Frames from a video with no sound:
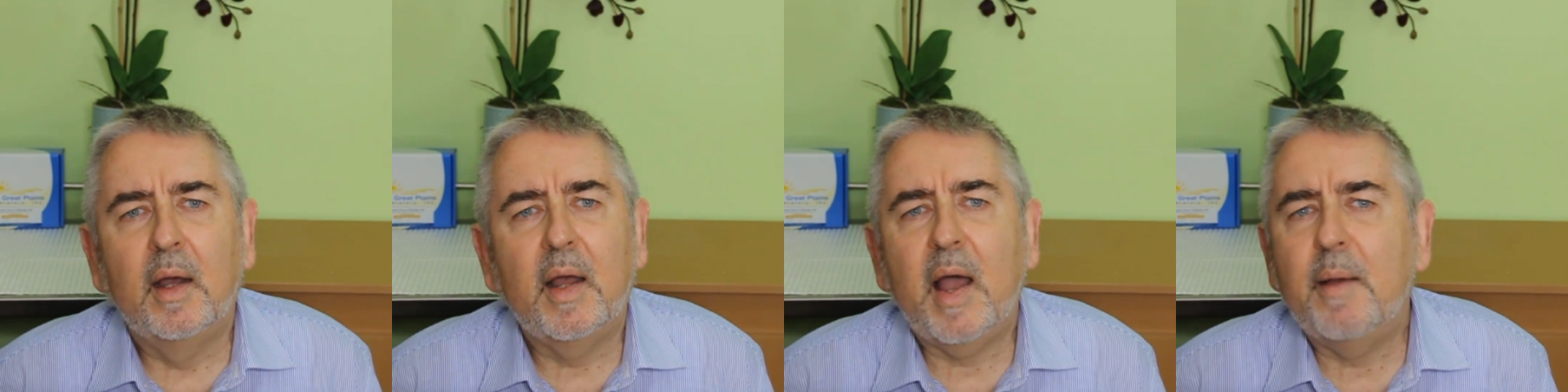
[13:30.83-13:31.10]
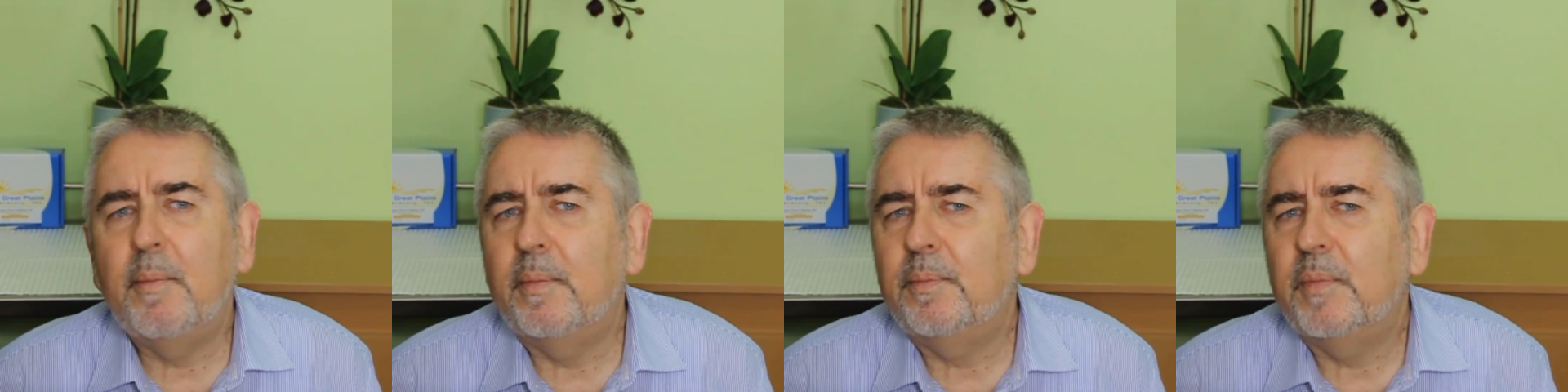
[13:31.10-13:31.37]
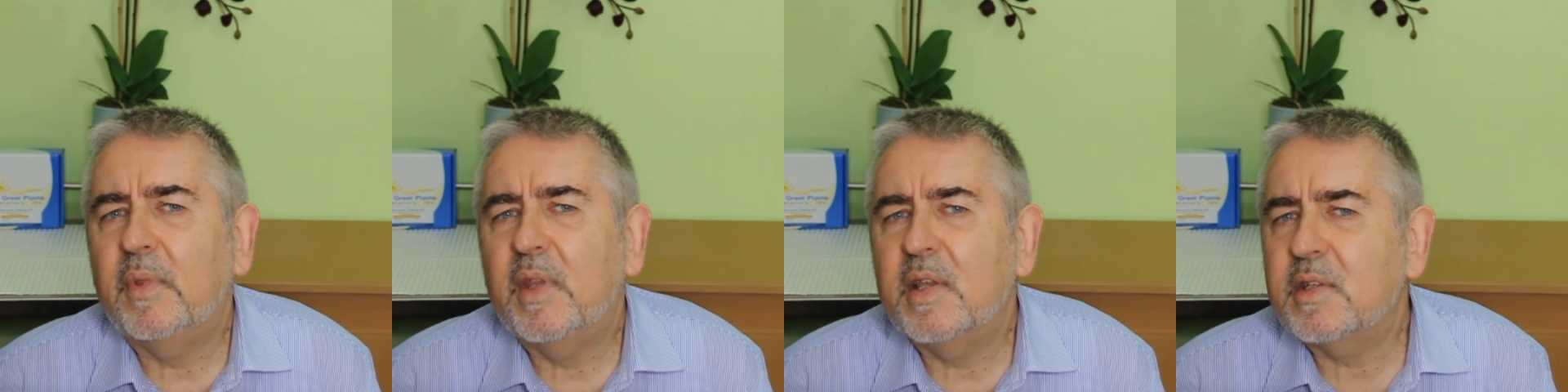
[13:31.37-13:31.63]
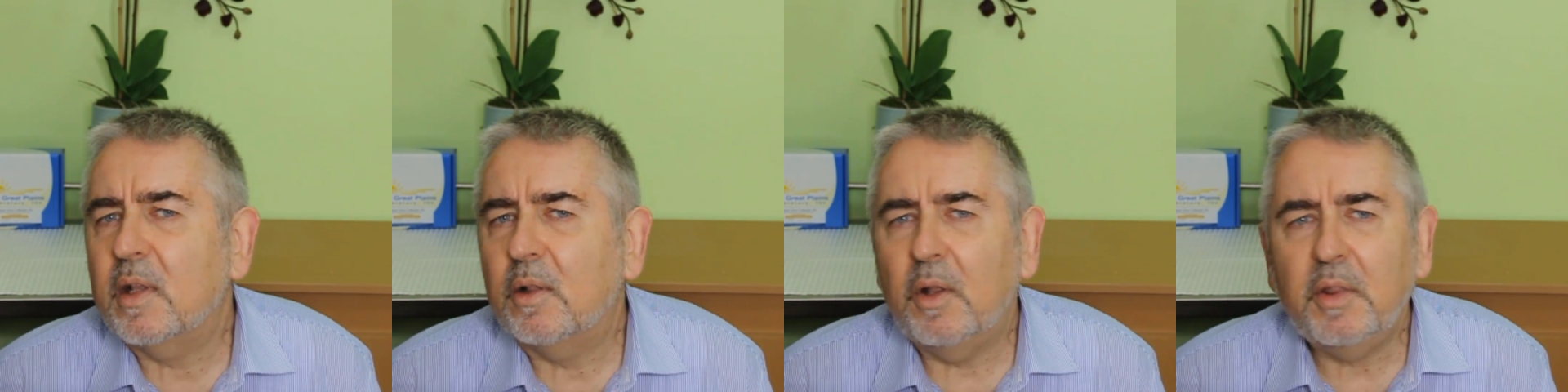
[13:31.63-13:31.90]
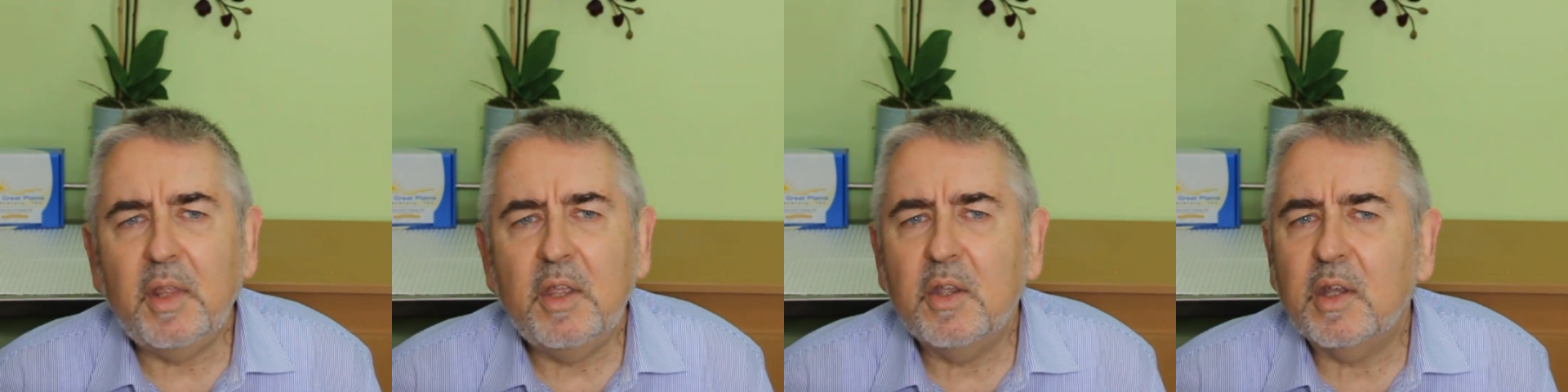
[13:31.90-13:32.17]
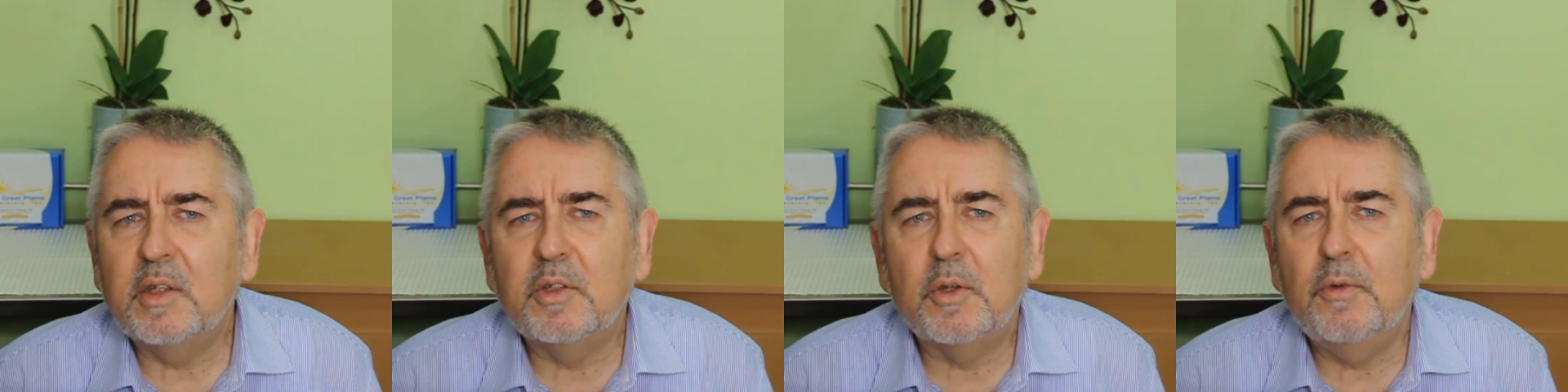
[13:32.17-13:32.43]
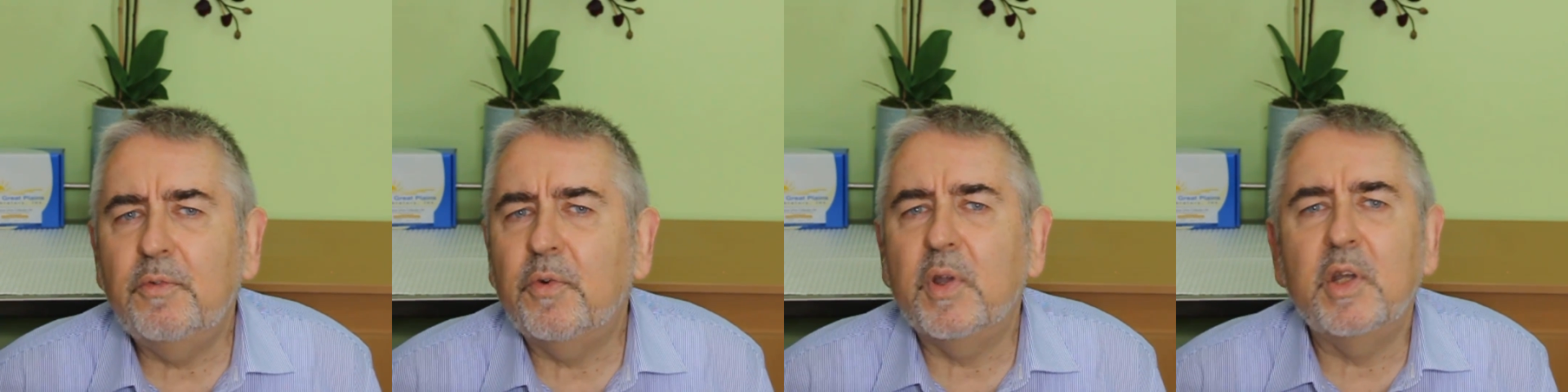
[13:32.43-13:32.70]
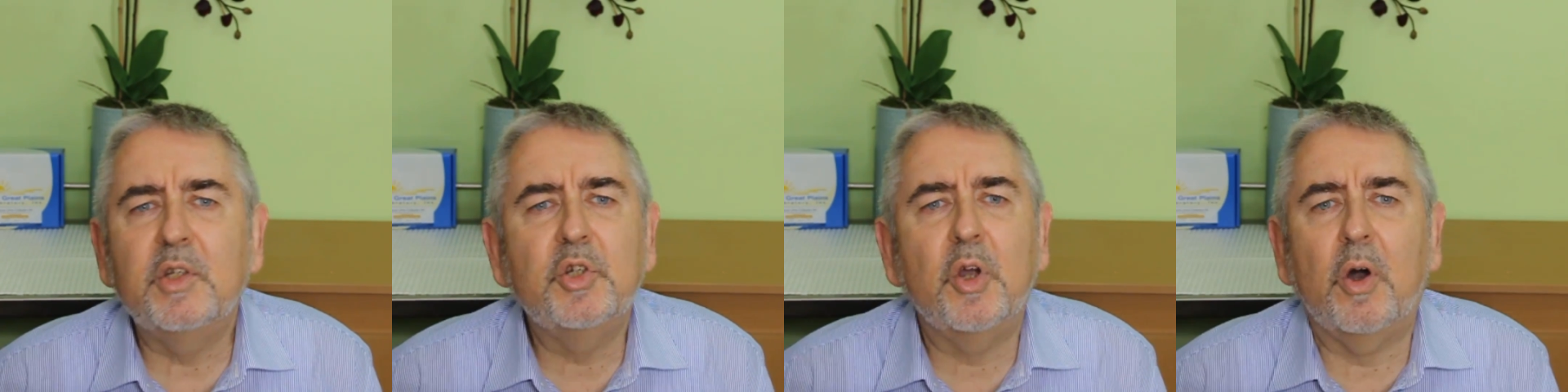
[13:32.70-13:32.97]
And there's a lot that you can do for
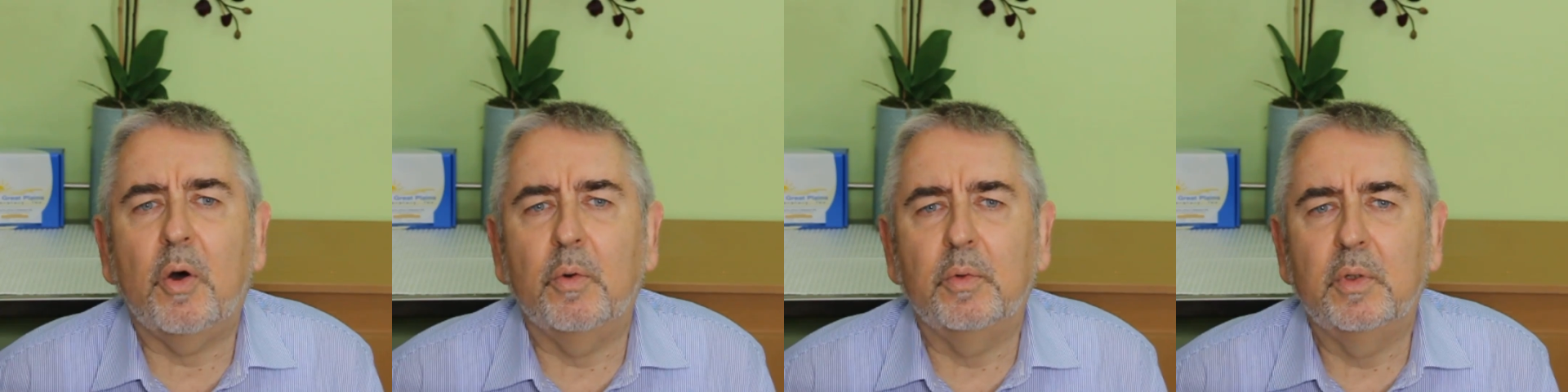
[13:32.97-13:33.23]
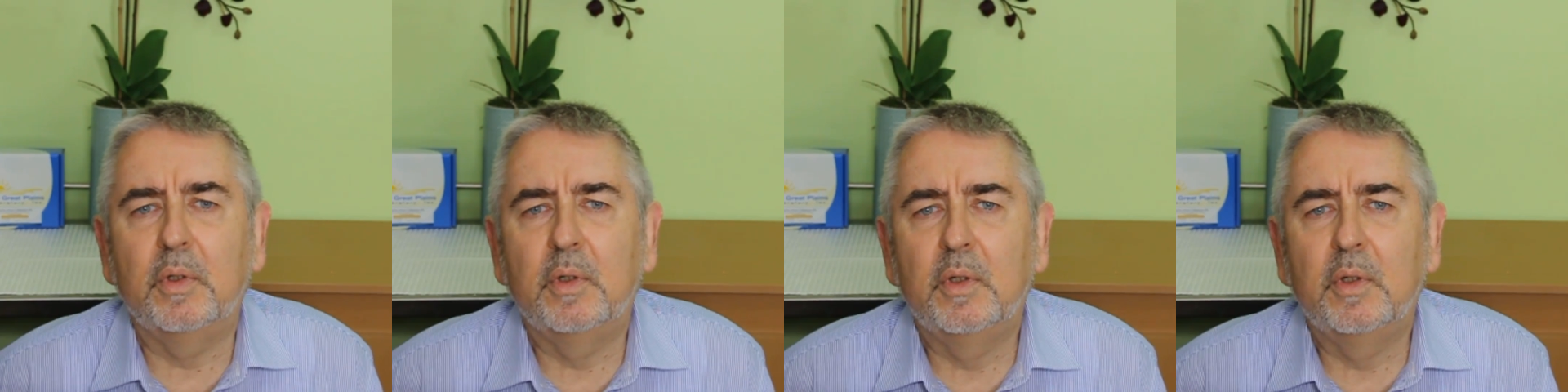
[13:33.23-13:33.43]
your child.